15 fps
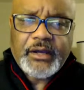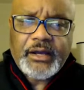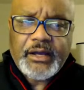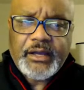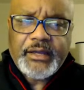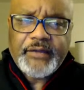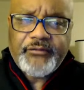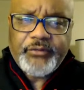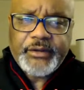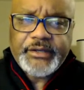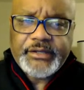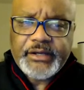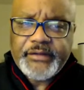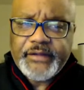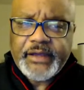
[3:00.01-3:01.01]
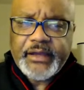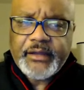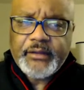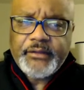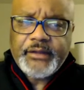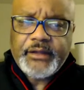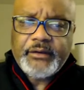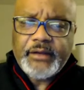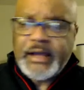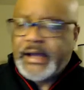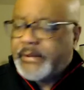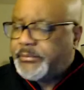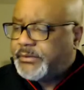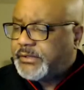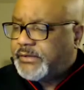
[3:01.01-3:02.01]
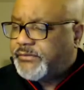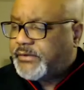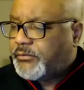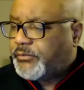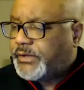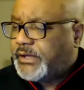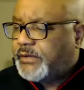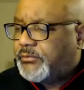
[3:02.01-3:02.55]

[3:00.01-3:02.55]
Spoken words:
If we had done that, then I believe that we